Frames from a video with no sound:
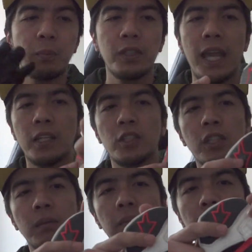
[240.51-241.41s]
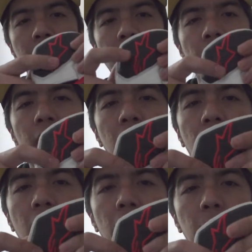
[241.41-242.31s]
protection, but
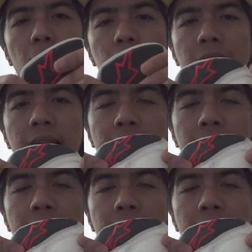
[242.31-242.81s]
mostly,